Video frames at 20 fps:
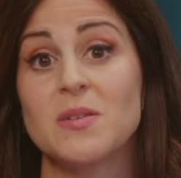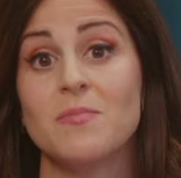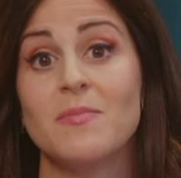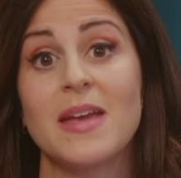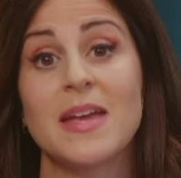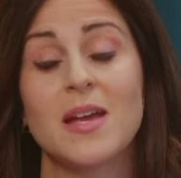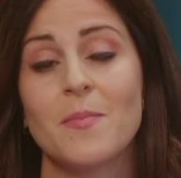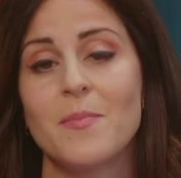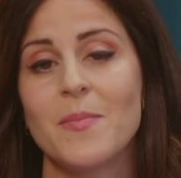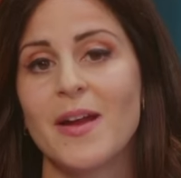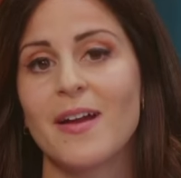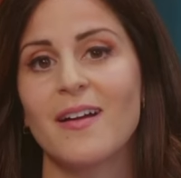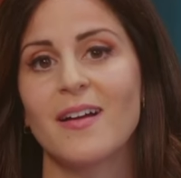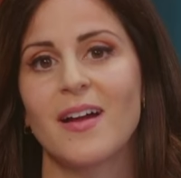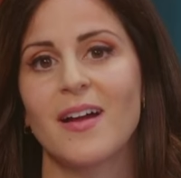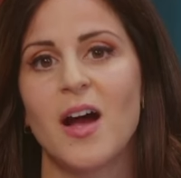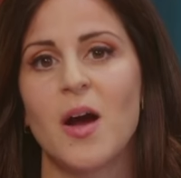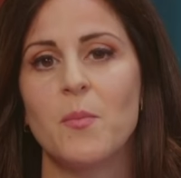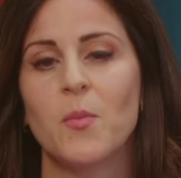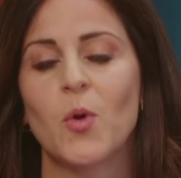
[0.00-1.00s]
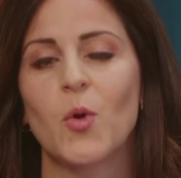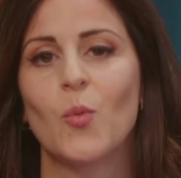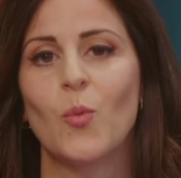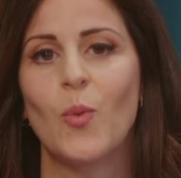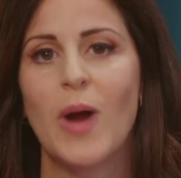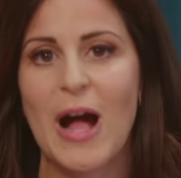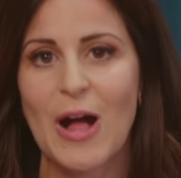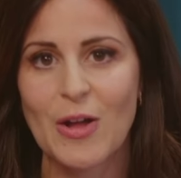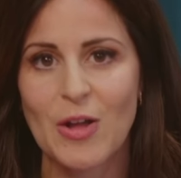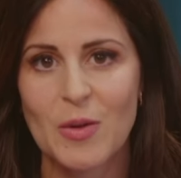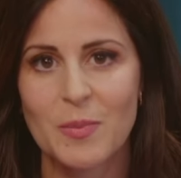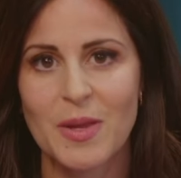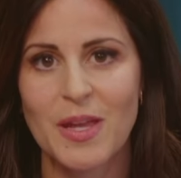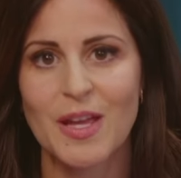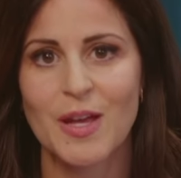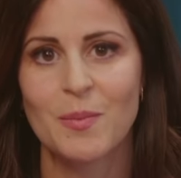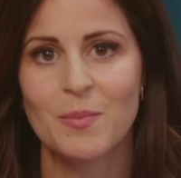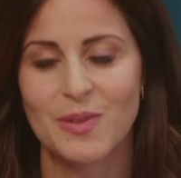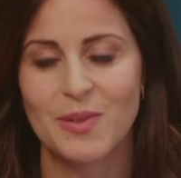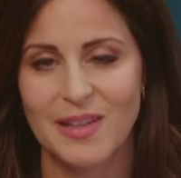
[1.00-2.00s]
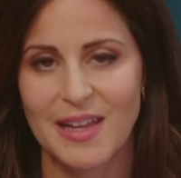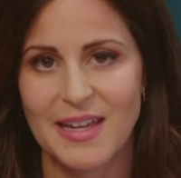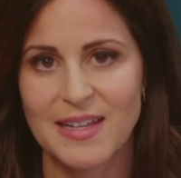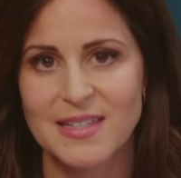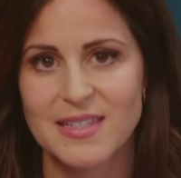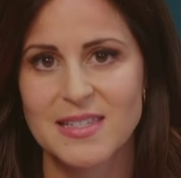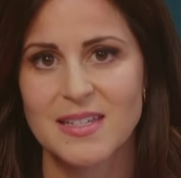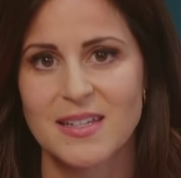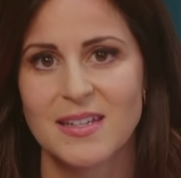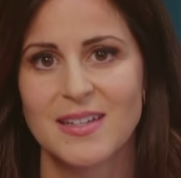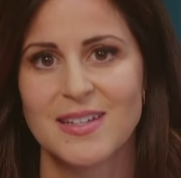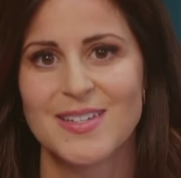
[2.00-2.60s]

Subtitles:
make America a more welcoming place